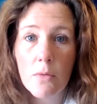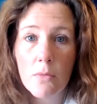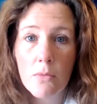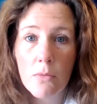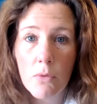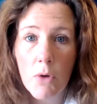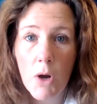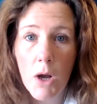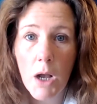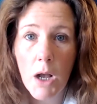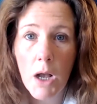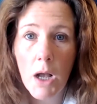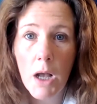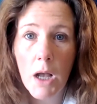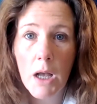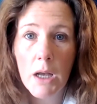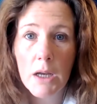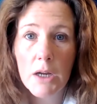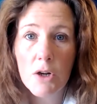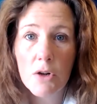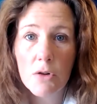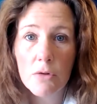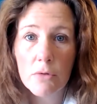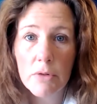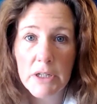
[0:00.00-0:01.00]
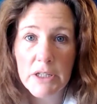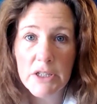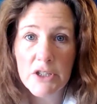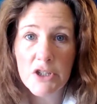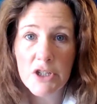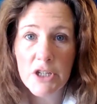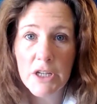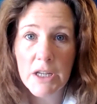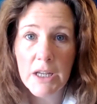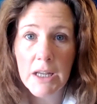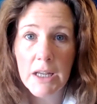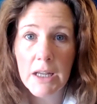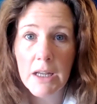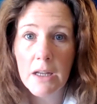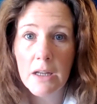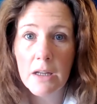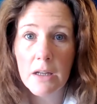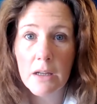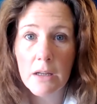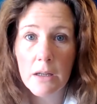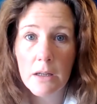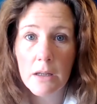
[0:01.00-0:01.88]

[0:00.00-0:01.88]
raw, crunchy.